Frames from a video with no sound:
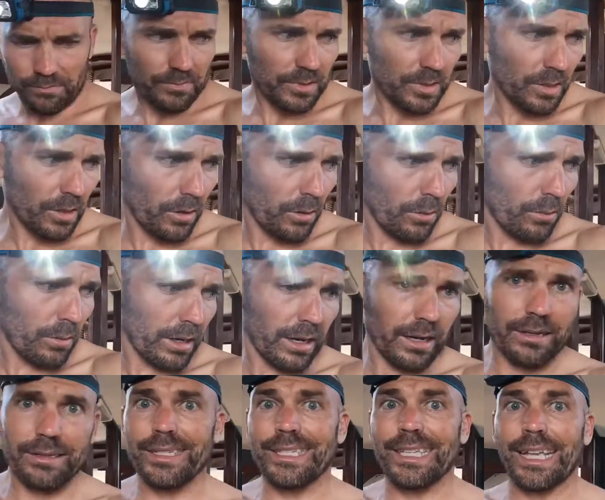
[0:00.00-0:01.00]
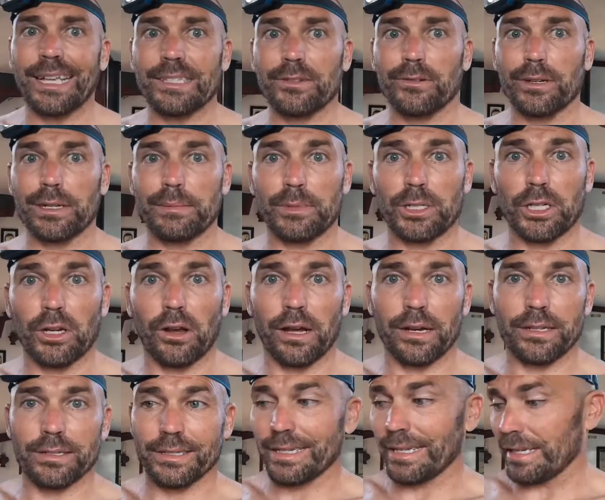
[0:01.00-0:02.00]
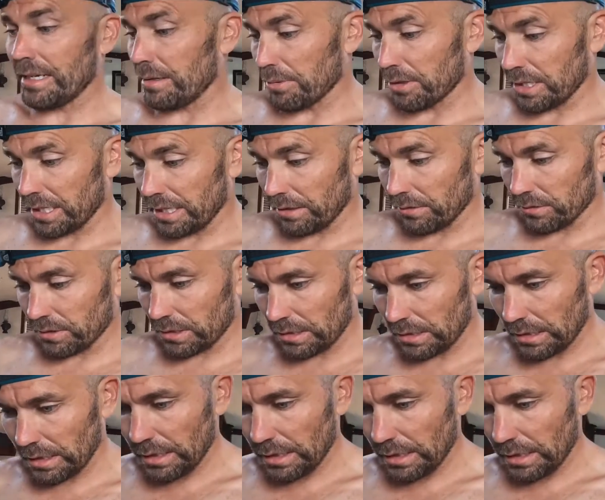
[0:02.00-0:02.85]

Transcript: So does that scream China to anybody else?